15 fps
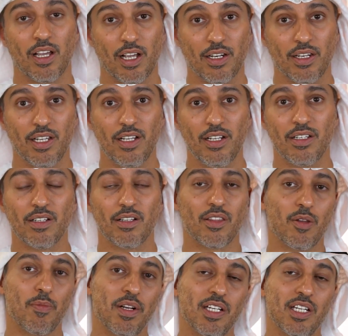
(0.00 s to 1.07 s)
Indeed,
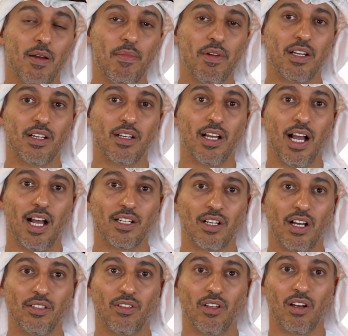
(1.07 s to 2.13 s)
the pandemic has
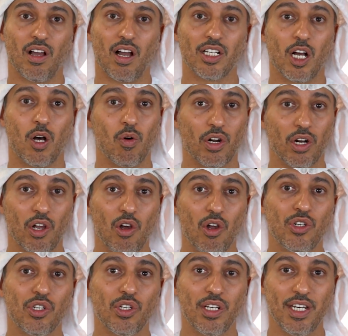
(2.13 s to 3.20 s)
underlined our
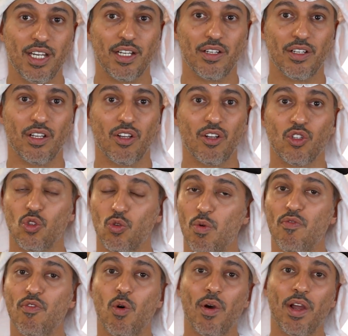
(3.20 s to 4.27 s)
urgent need to
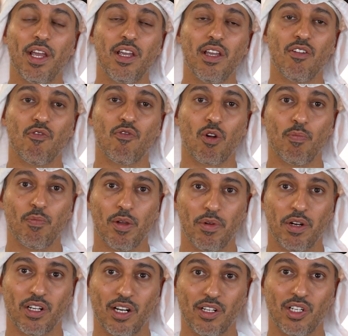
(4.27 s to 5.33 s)
move away from
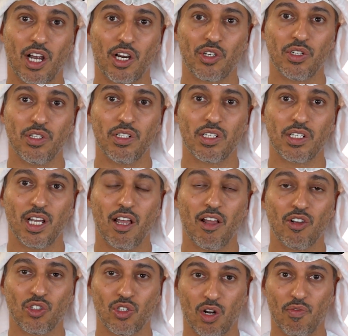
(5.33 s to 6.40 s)
paper transactions,
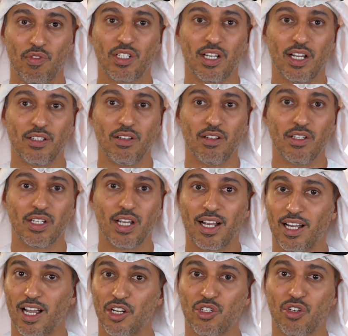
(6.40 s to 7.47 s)
service centers,
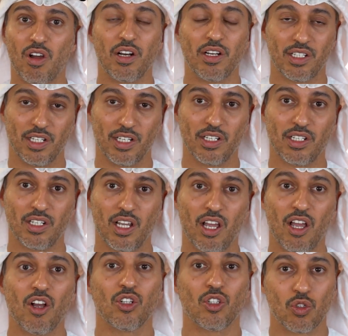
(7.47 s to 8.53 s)
and cash currencies
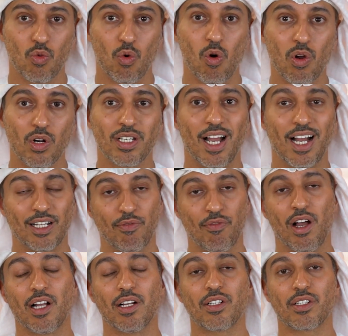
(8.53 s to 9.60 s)
towards
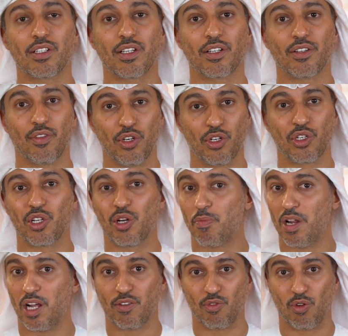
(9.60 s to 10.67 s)
advanced digital
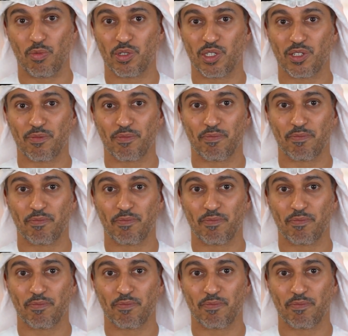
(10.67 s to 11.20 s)
platforms.